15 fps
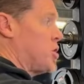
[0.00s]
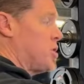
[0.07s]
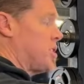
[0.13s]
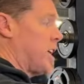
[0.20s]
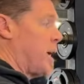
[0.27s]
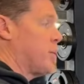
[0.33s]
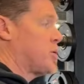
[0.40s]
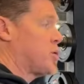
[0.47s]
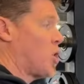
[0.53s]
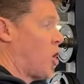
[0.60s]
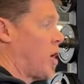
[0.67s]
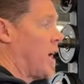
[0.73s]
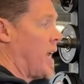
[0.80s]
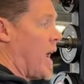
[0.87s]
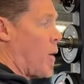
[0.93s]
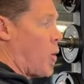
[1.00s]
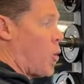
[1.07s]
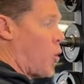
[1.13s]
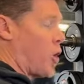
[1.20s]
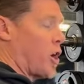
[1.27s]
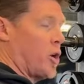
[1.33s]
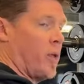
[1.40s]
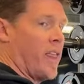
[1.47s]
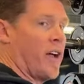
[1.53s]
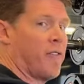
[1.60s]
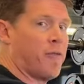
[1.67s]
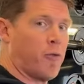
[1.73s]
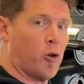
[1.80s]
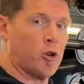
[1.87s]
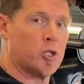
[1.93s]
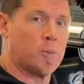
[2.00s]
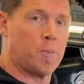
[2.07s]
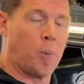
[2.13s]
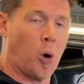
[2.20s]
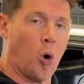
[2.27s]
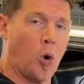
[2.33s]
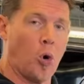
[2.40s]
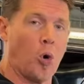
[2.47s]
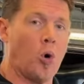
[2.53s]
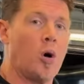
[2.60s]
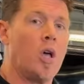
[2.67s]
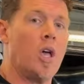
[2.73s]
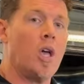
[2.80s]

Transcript: same start, and now we're working on that first pull